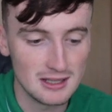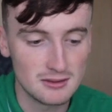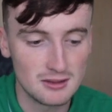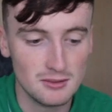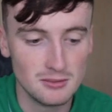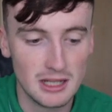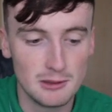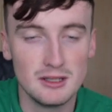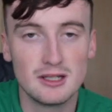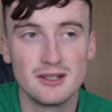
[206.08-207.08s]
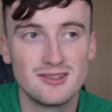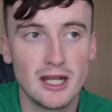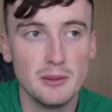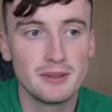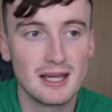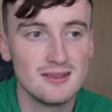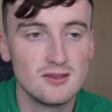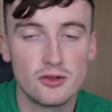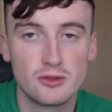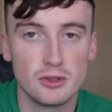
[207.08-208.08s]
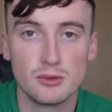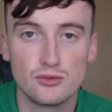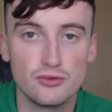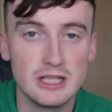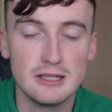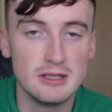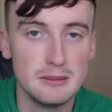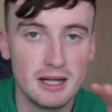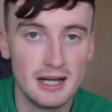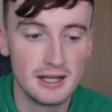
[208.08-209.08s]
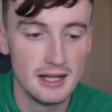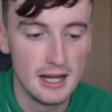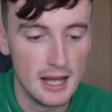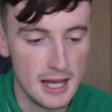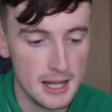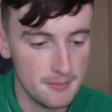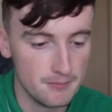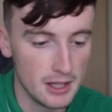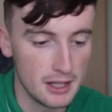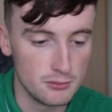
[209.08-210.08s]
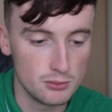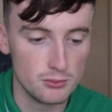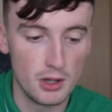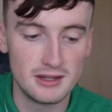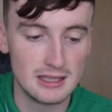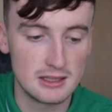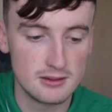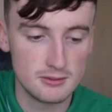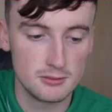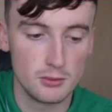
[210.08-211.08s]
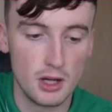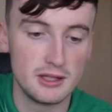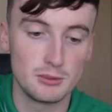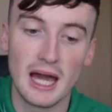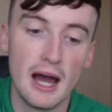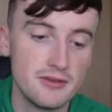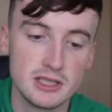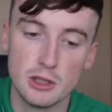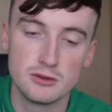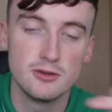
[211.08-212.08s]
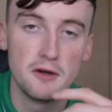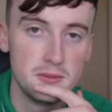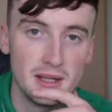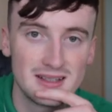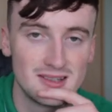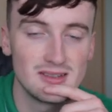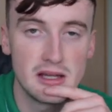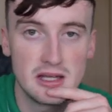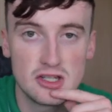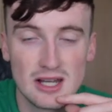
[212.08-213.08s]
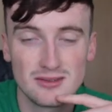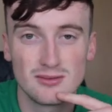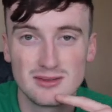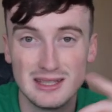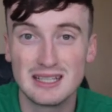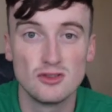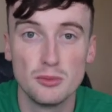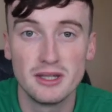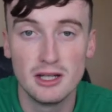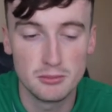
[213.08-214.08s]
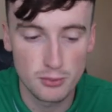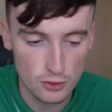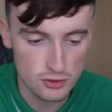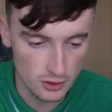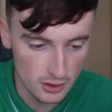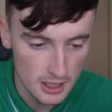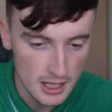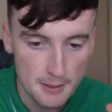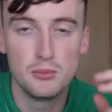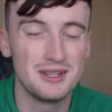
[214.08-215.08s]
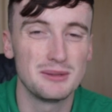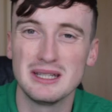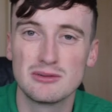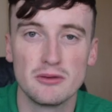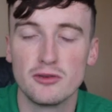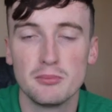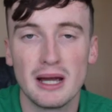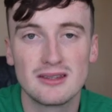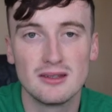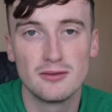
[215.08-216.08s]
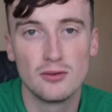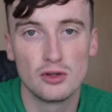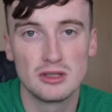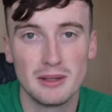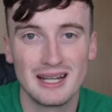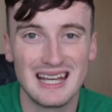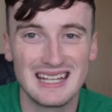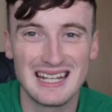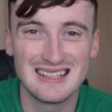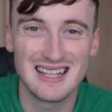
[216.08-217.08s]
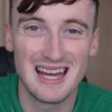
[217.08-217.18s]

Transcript: the way we kind of set up against Luxembourg was really bad, and I think we have to go with the 5 at the back to stand any chance of nicking something out in Portugal. But I think we need to revert back to the 4 at the back against